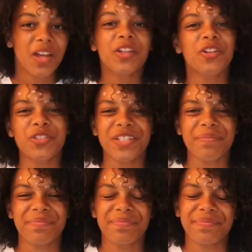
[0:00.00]

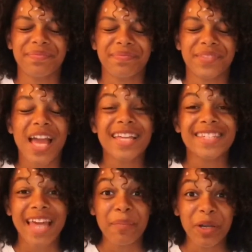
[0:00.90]
Gucci,
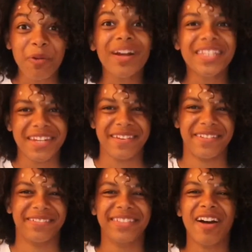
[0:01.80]
send me one
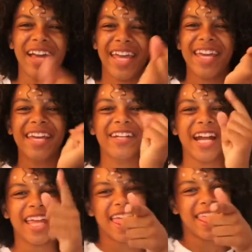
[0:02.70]
too. Okay, great.